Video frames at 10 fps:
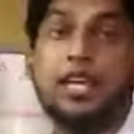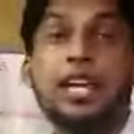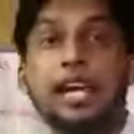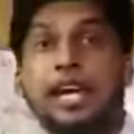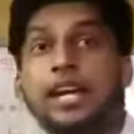
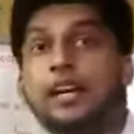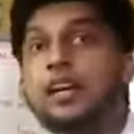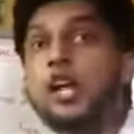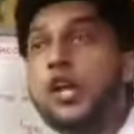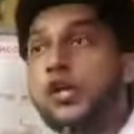Here,
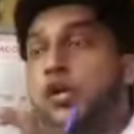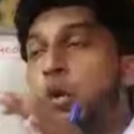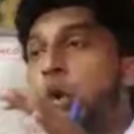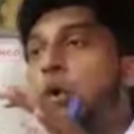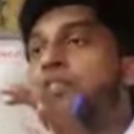
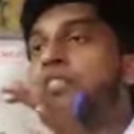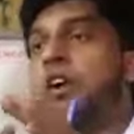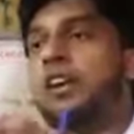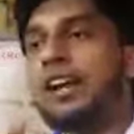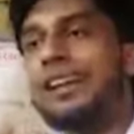no
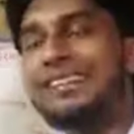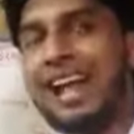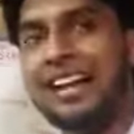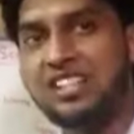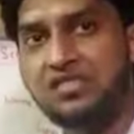fraudulent
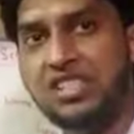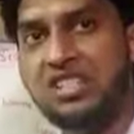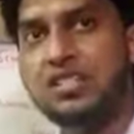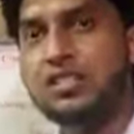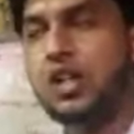
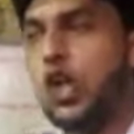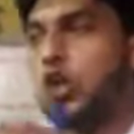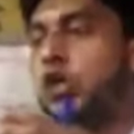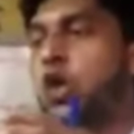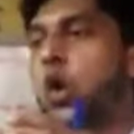activities,
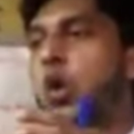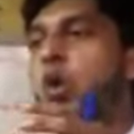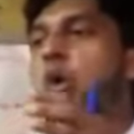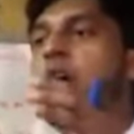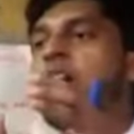no